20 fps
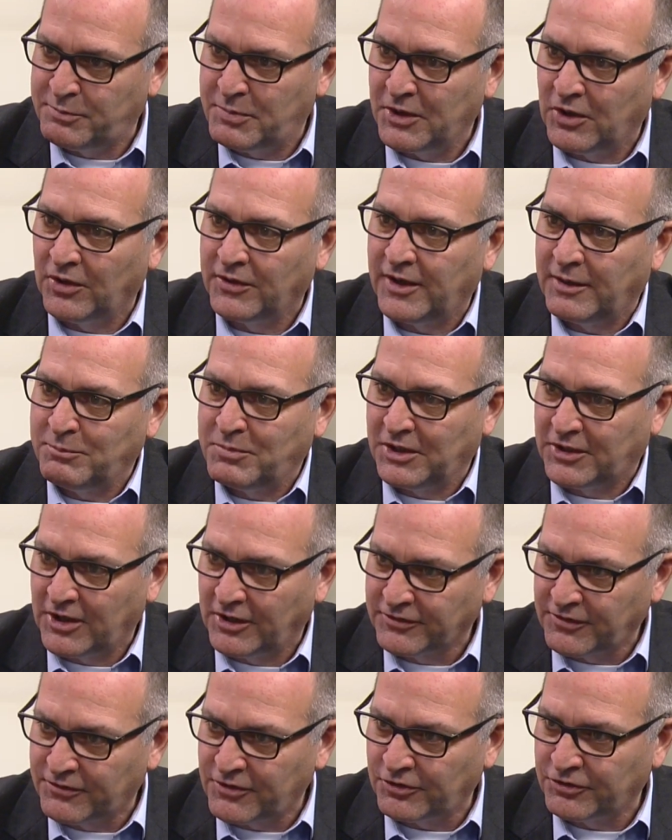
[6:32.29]
built and
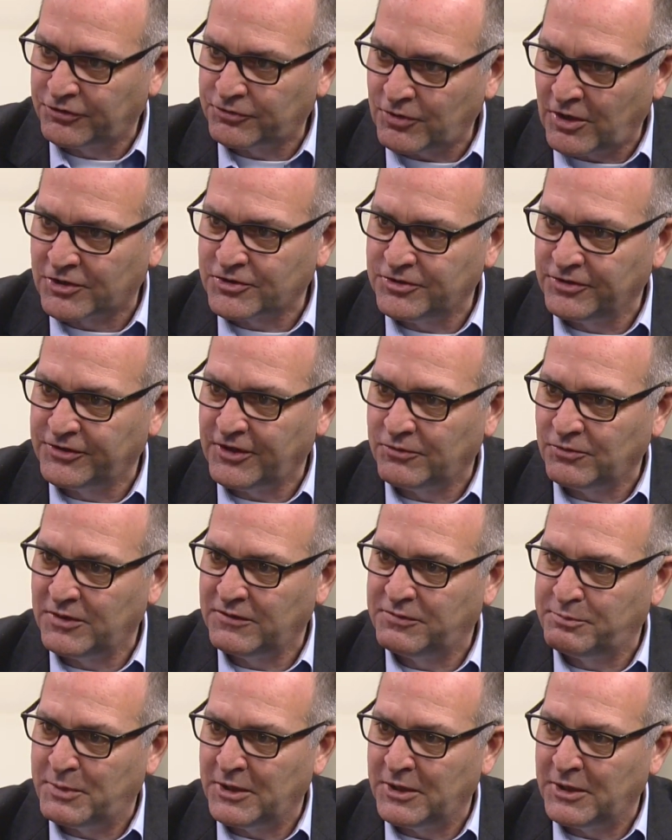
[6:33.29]
because of those structures that we've